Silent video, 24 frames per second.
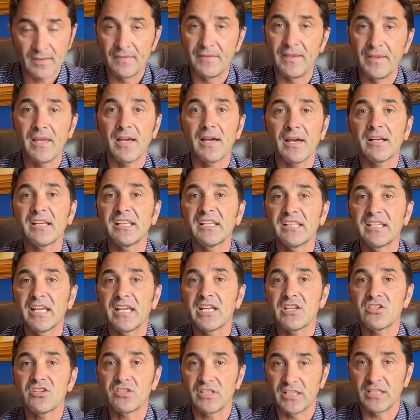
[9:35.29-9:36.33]
They are
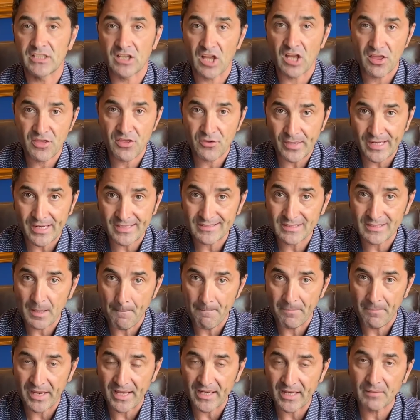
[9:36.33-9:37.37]
engaged in threats,
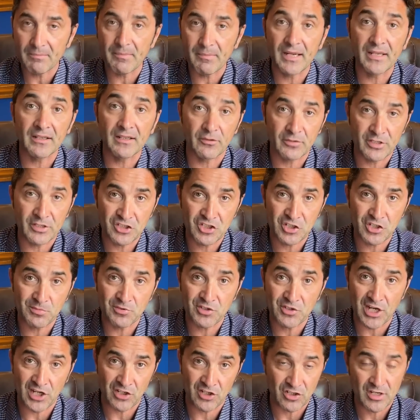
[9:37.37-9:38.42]
blackmail,
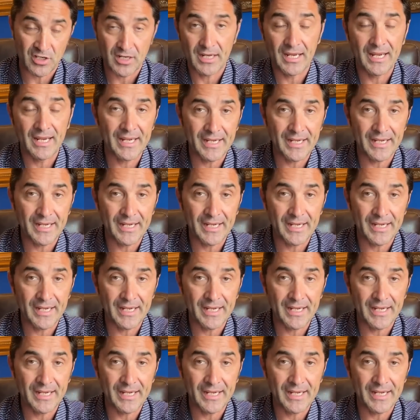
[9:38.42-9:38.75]
regime change,